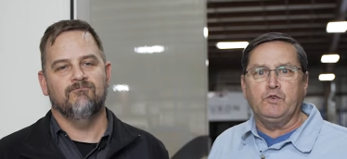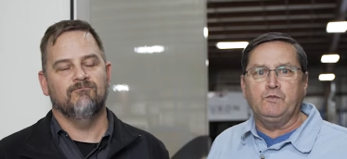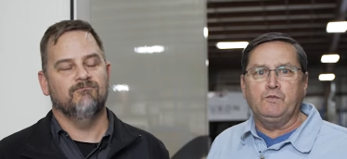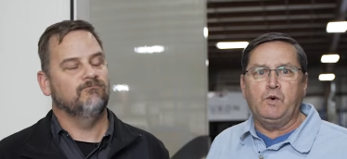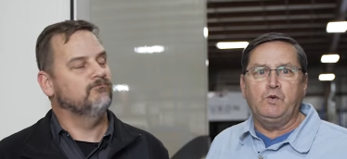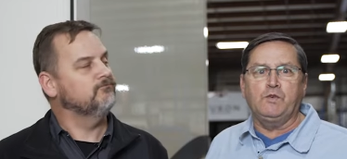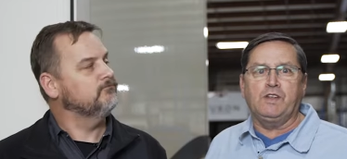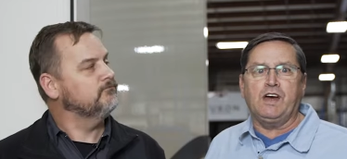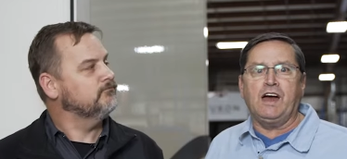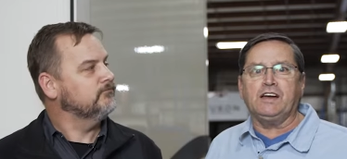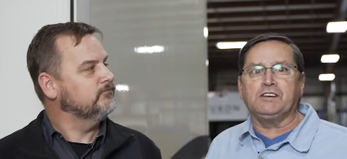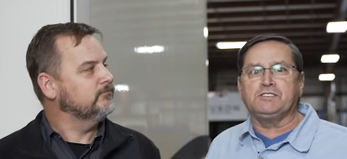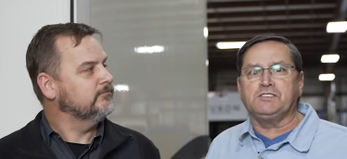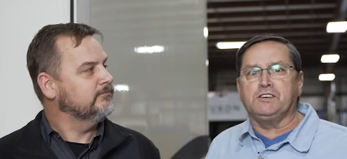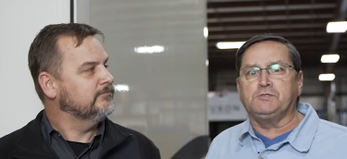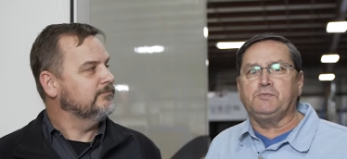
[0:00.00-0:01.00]
Speaker 1: remove an
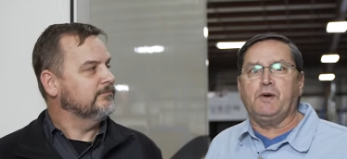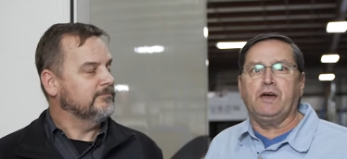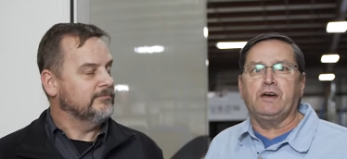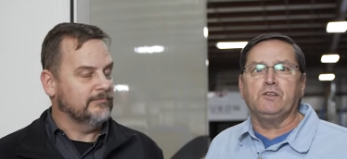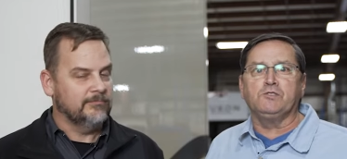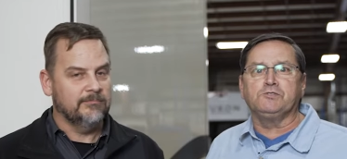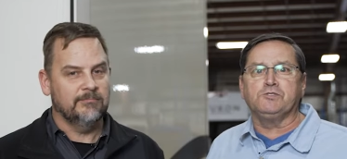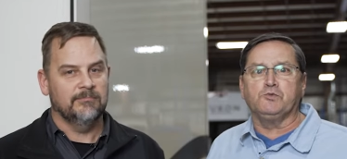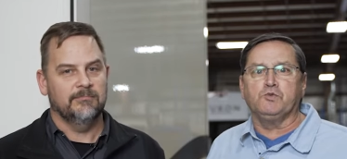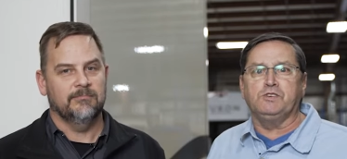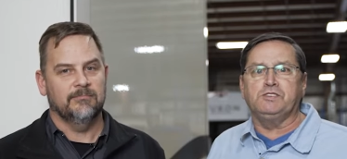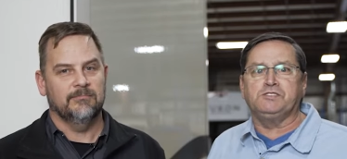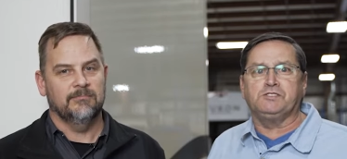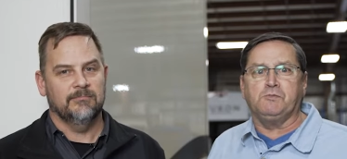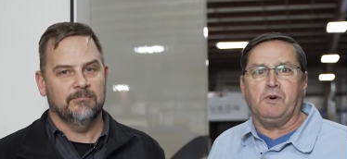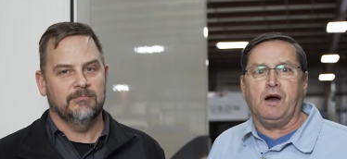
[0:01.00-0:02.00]
access panel to
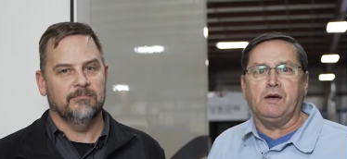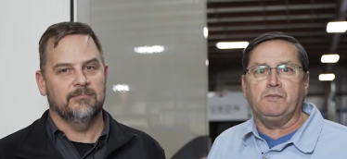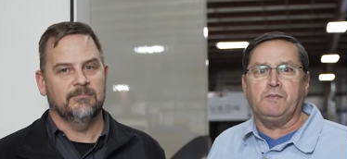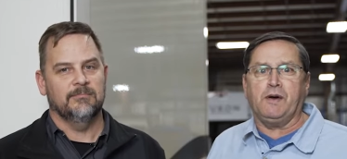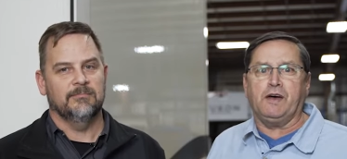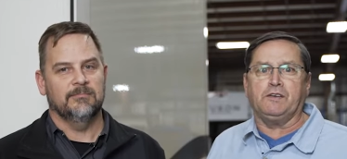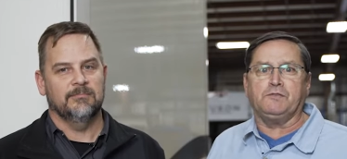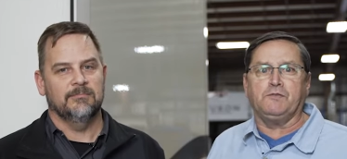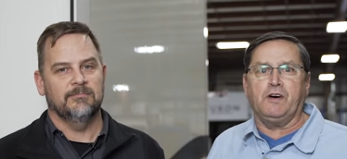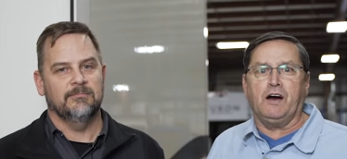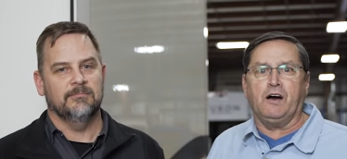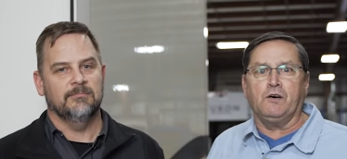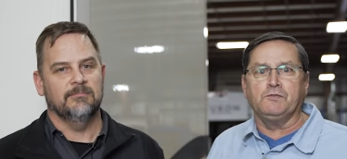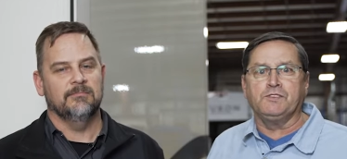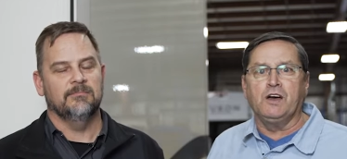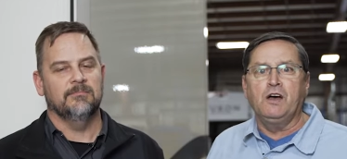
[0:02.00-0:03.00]
reach the bypass
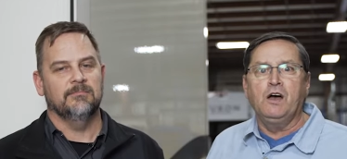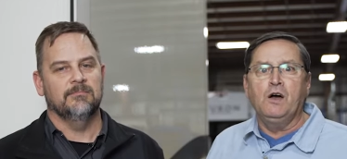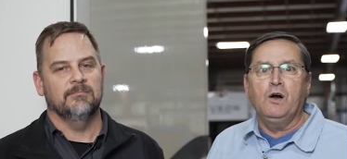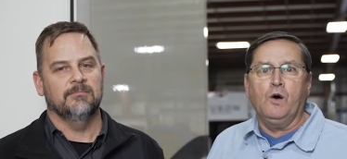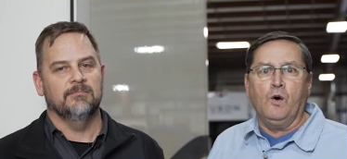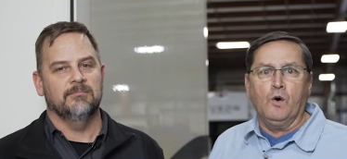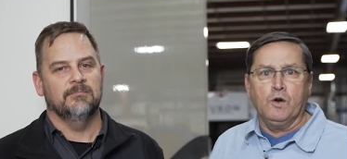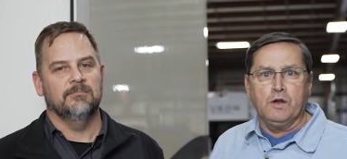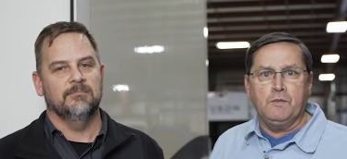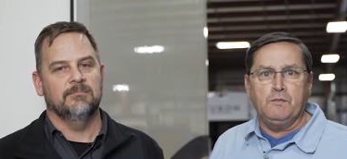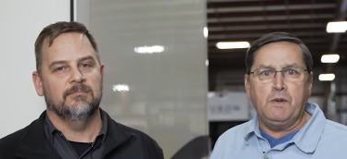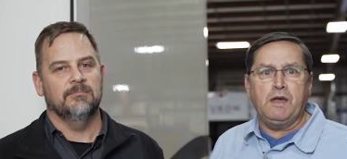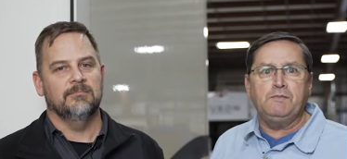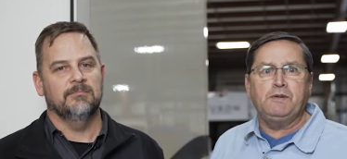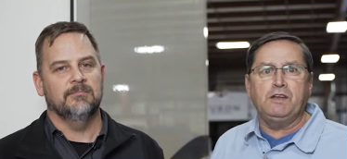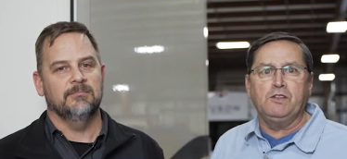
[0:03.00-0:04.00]
valves, or it
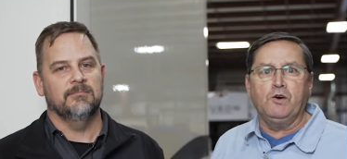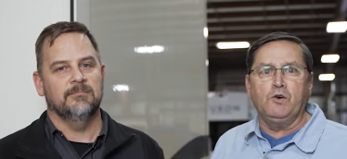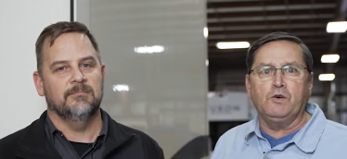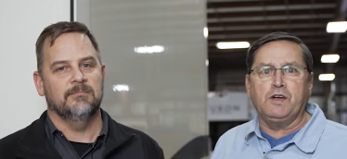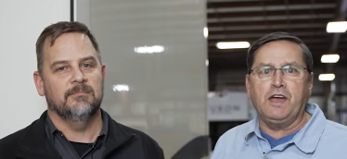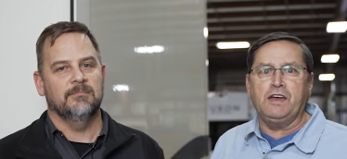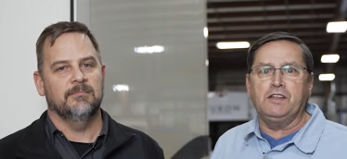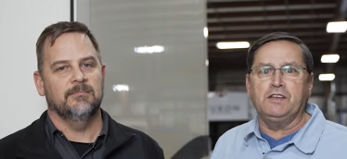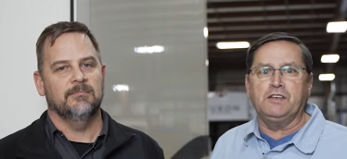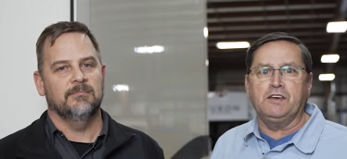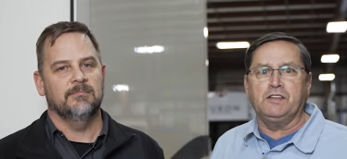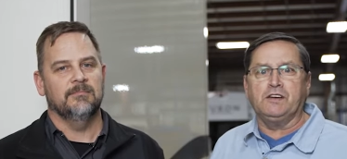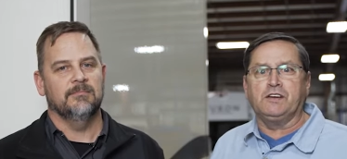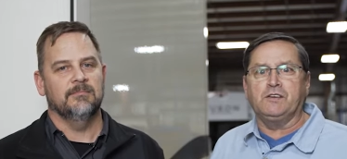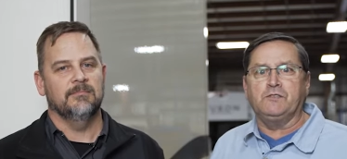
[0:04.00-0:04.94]
may be located in a